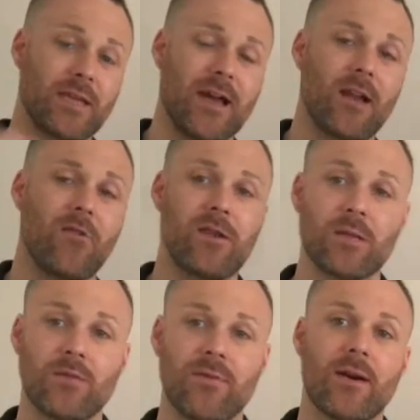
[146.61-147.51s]

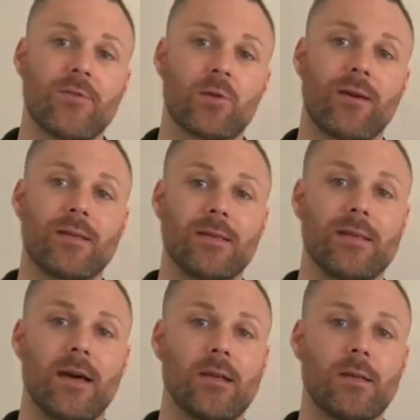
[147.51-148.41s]
calories throughout the 20
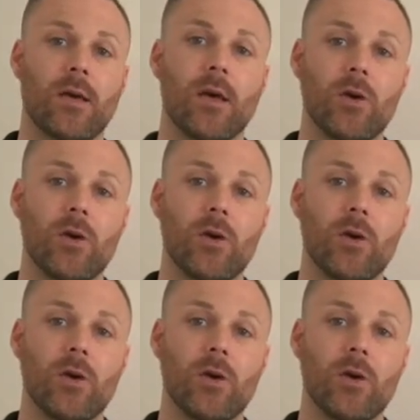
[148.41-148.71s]
days,